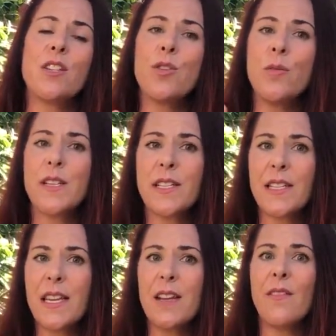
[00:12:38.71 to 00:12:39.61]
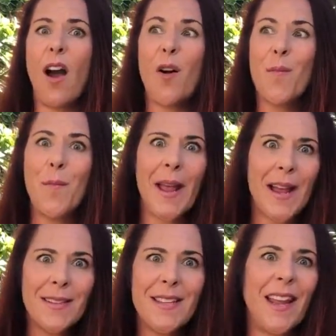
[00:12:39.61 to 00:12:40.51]
to receive our
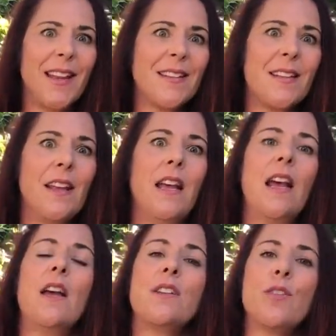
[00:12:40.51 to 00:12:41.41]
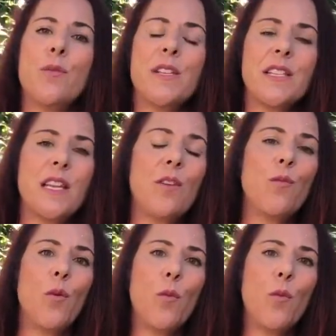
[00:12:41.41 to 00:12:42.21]
mandate, to receive